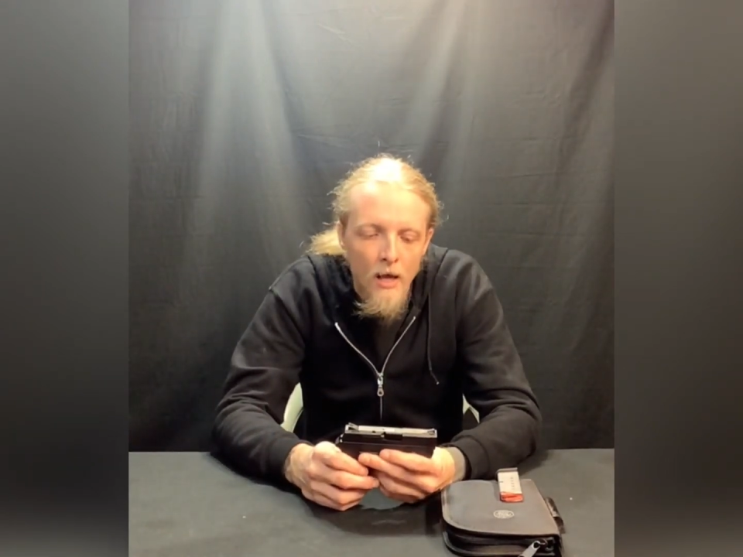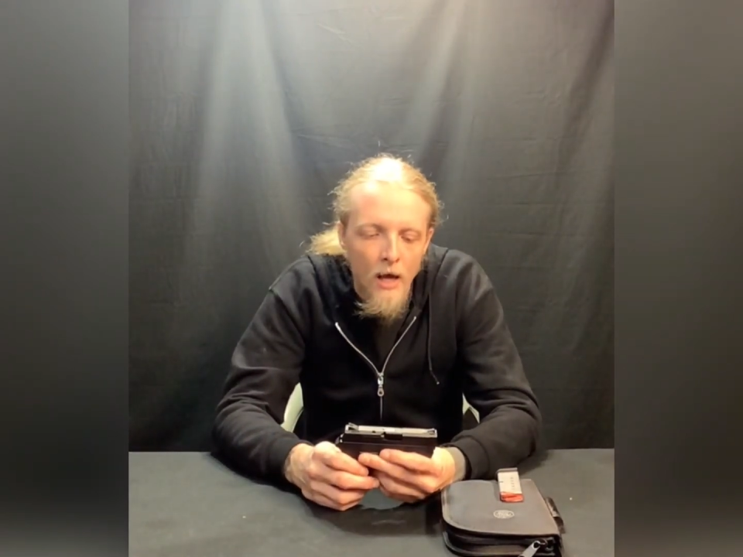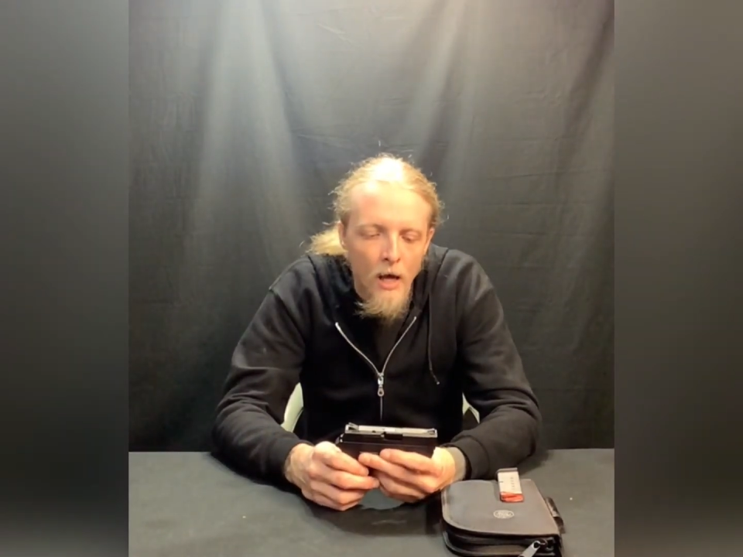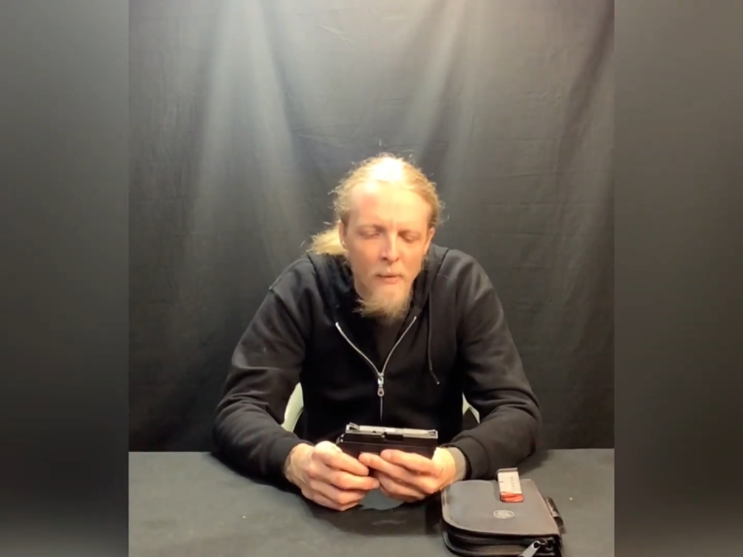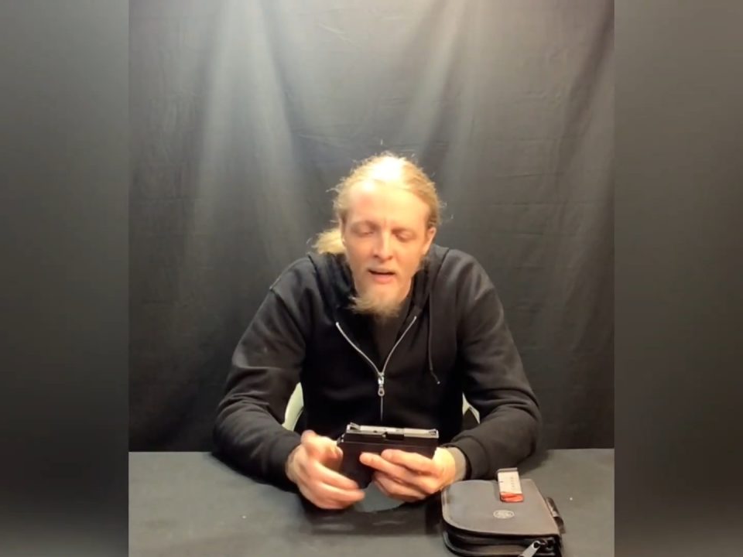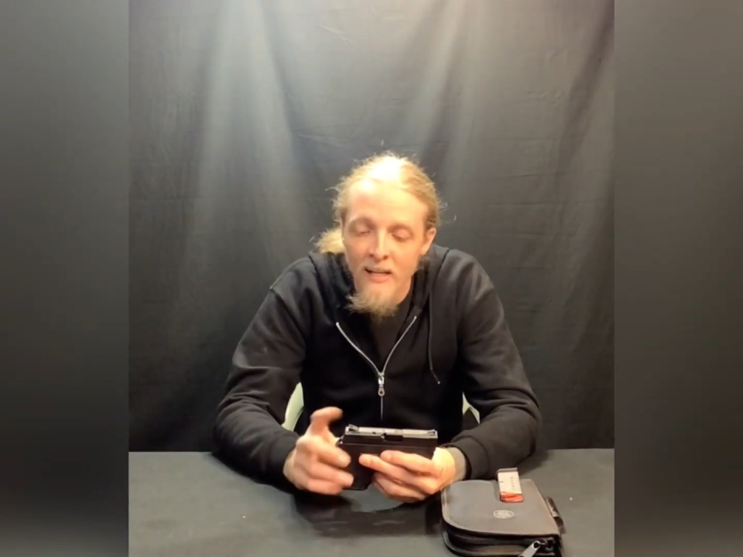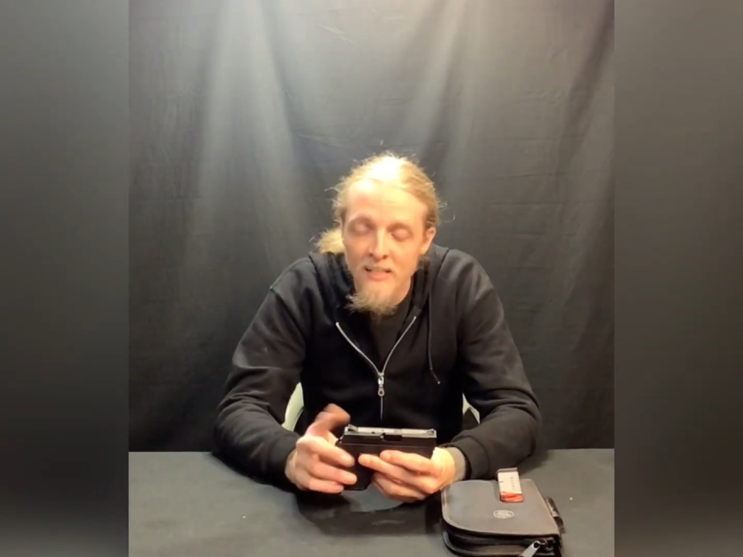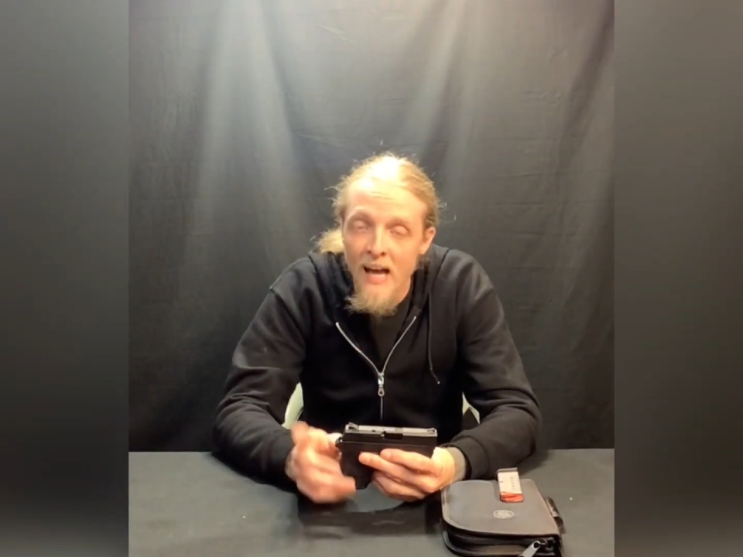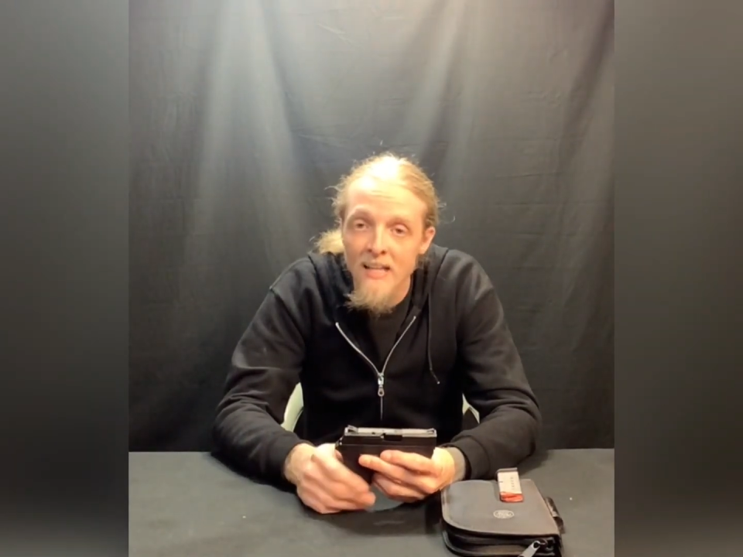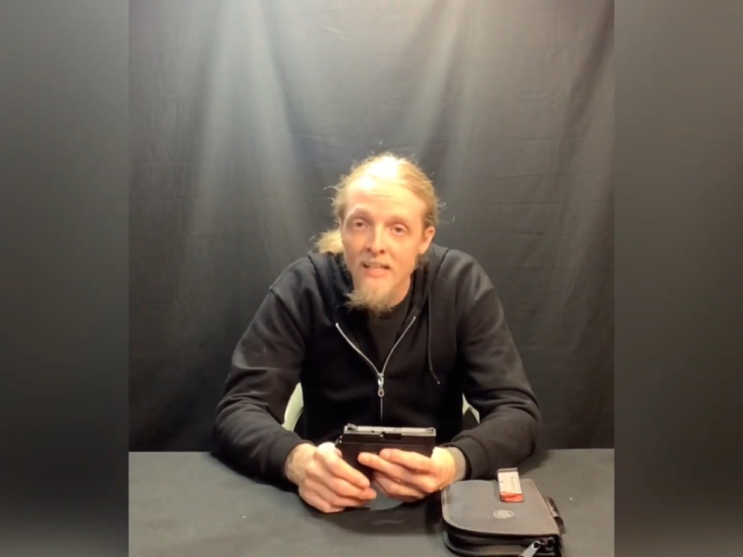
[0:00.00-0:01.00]
But it is
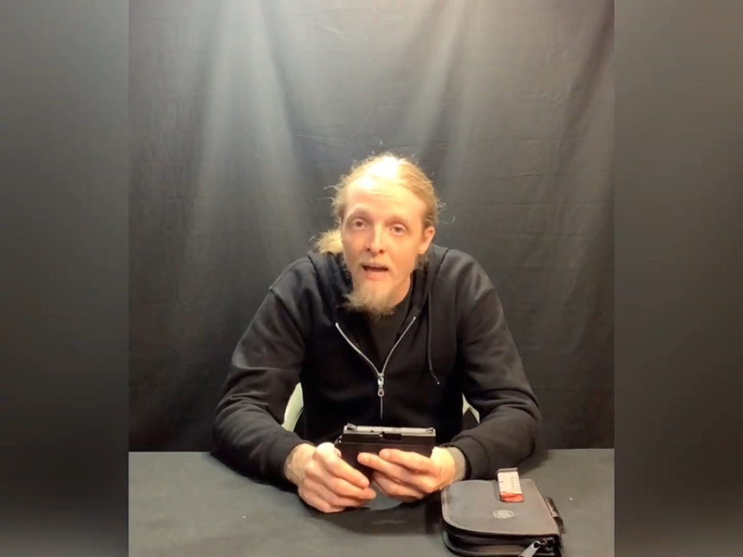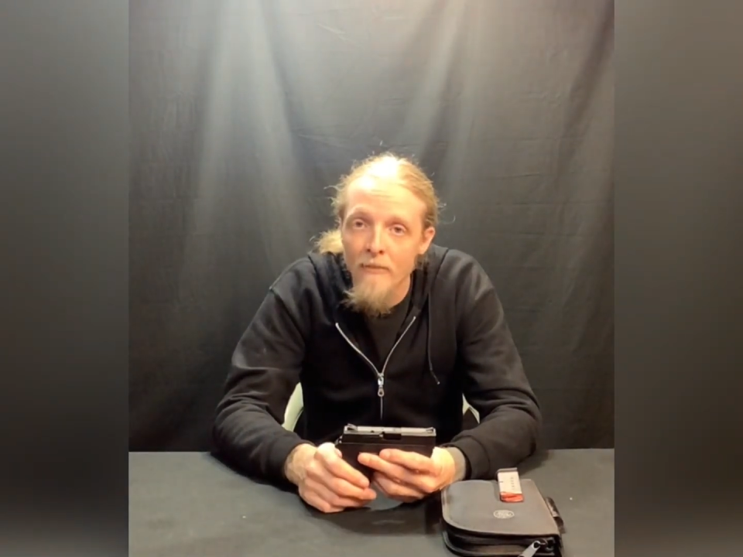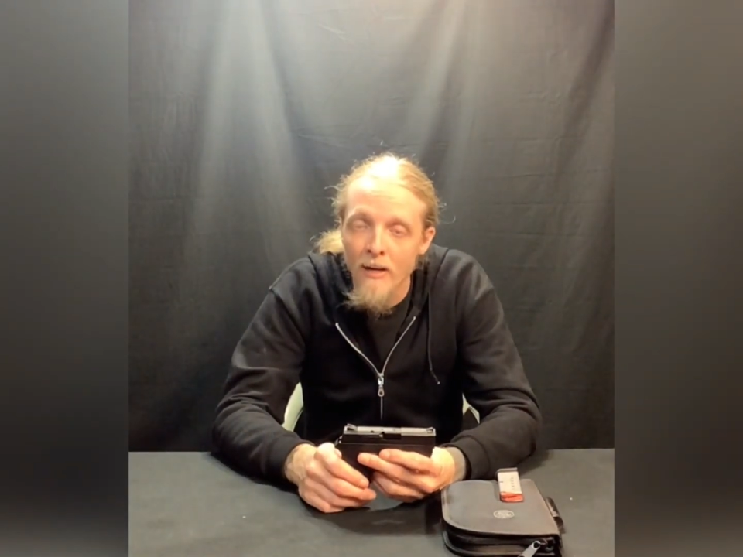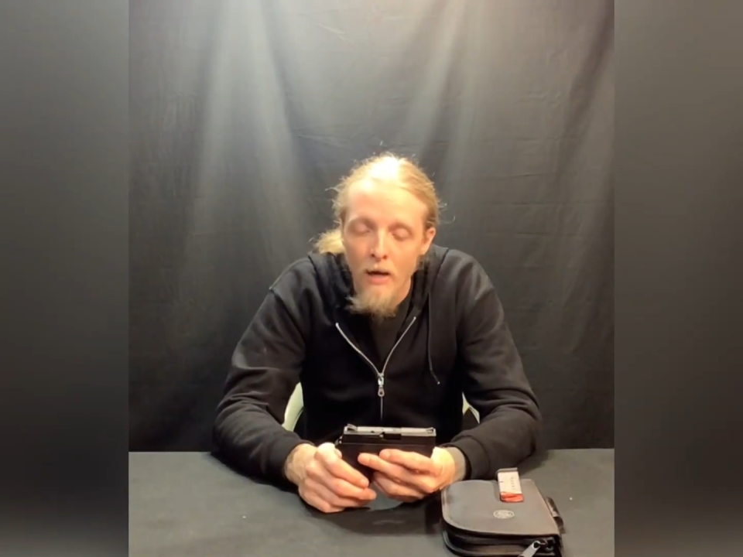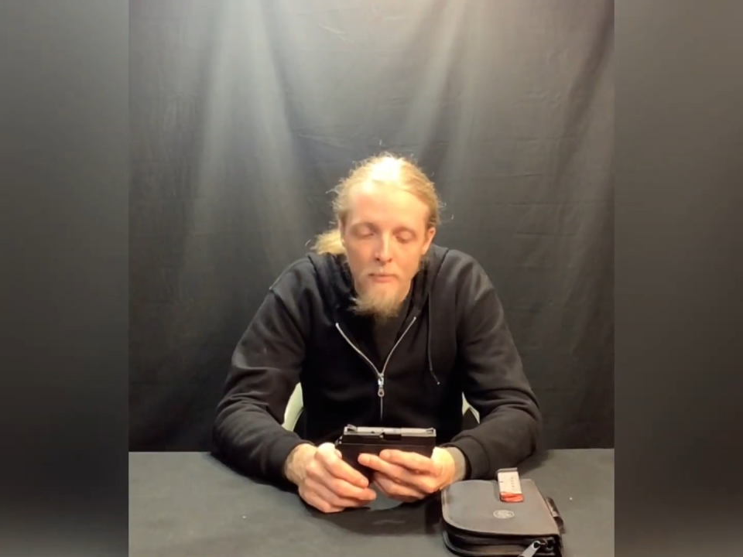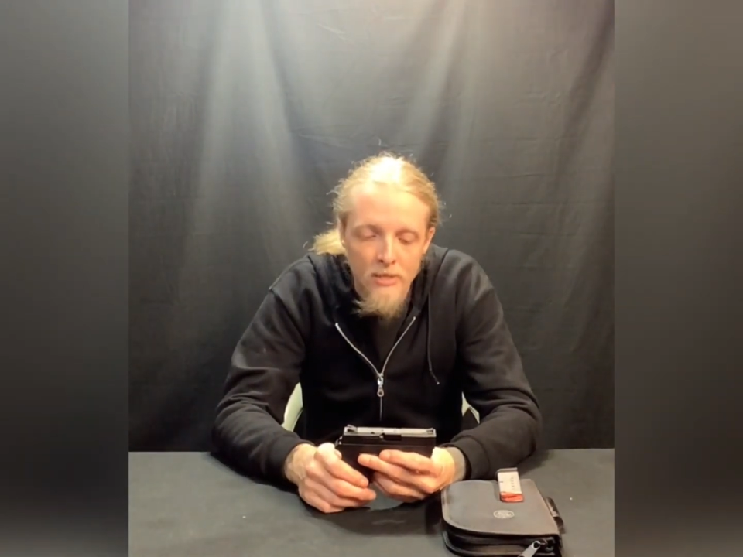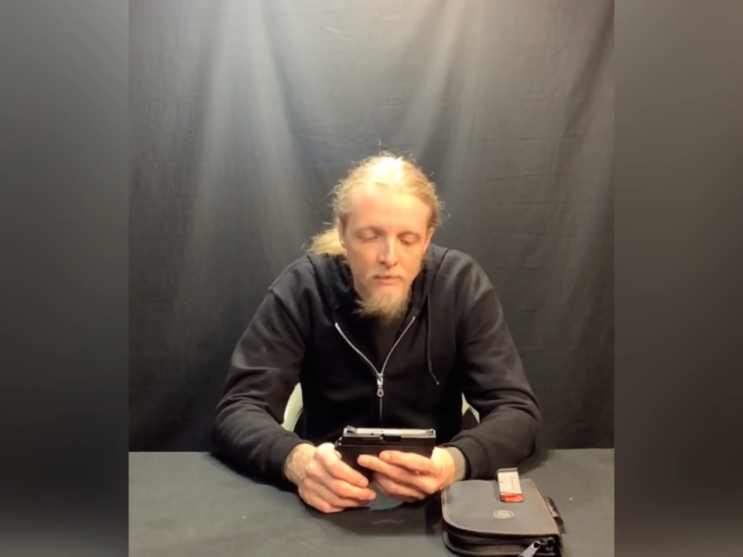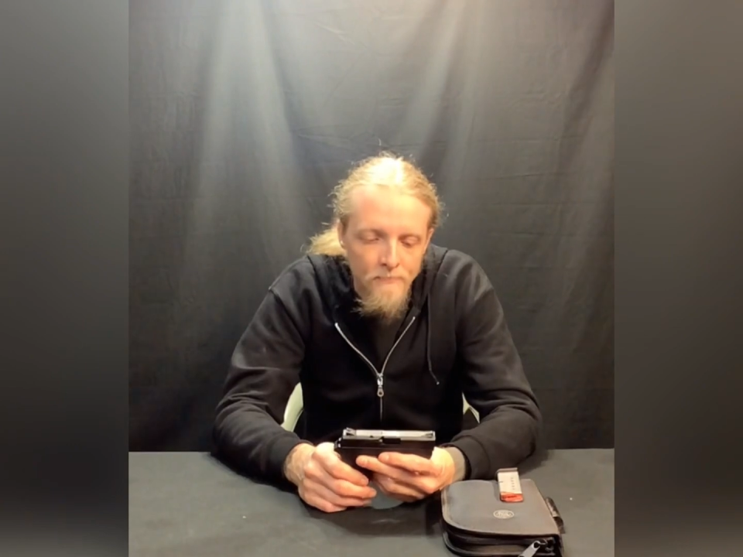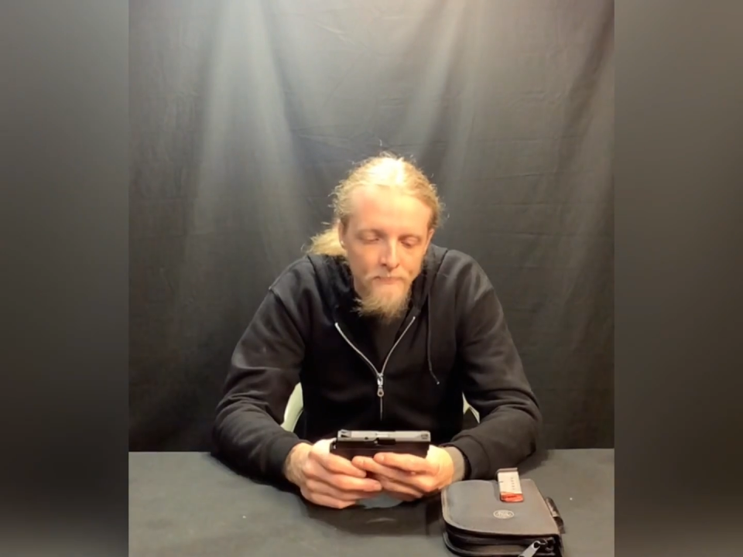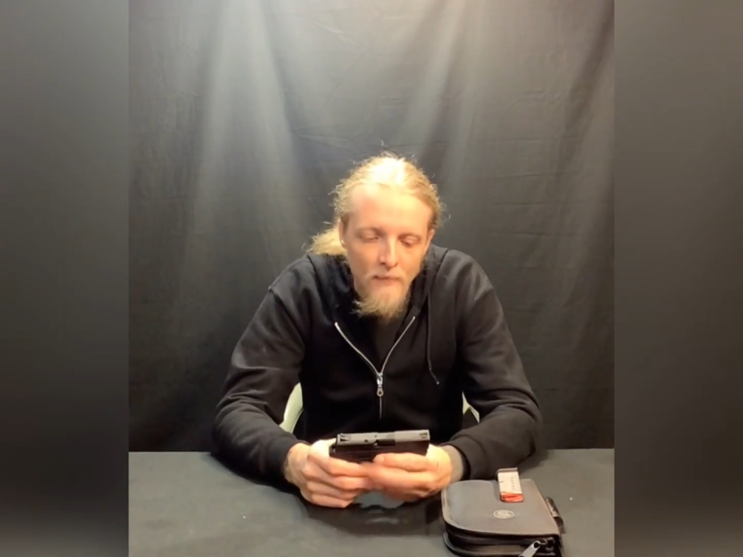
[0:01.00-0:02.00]
nice to have that option.